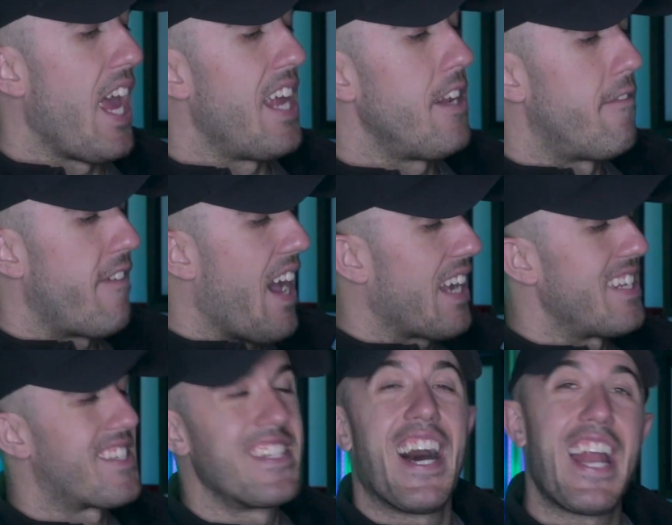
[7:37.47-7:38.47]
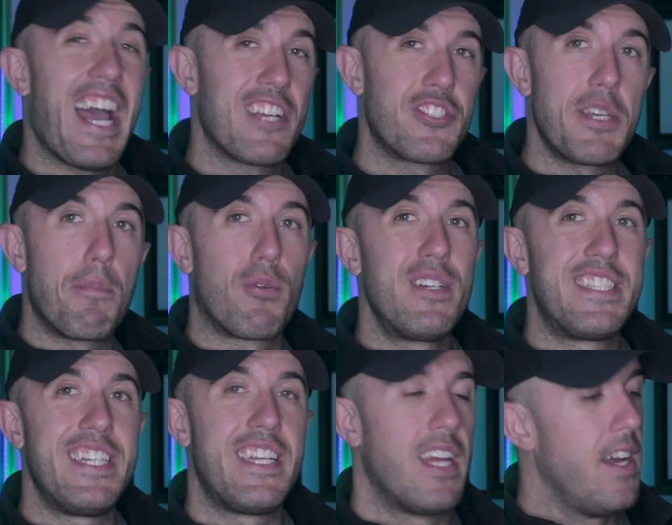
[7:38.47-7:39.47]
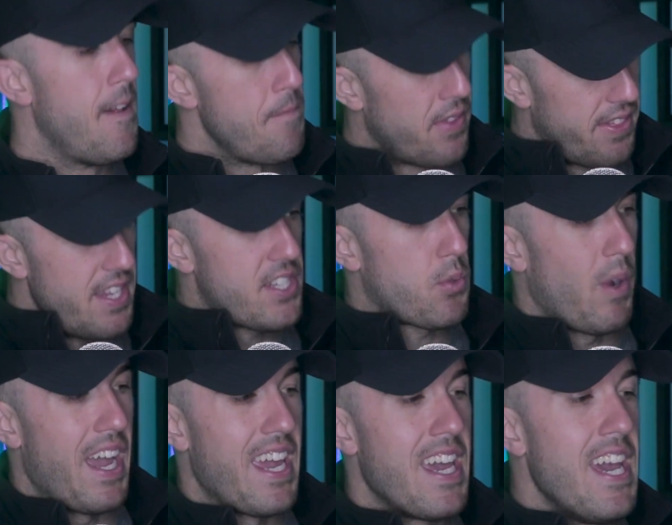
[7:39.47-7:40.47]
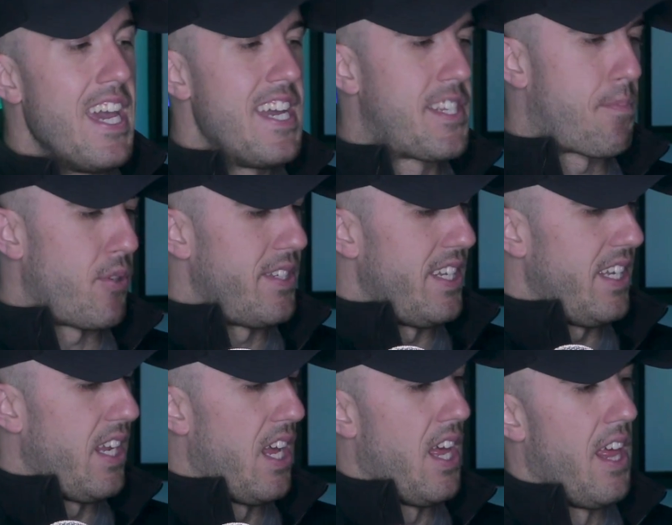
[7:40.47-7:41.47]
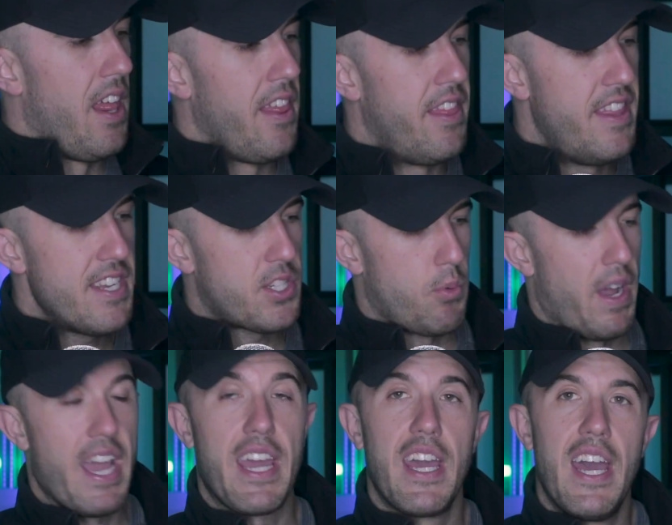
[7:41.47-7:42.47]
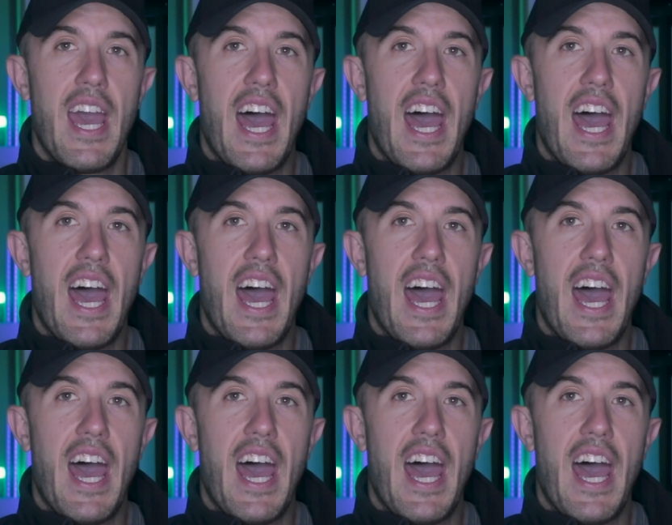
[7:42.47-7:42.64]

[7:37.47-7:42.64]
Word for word: And in fact, it's not actually printed this way, it's printed this way.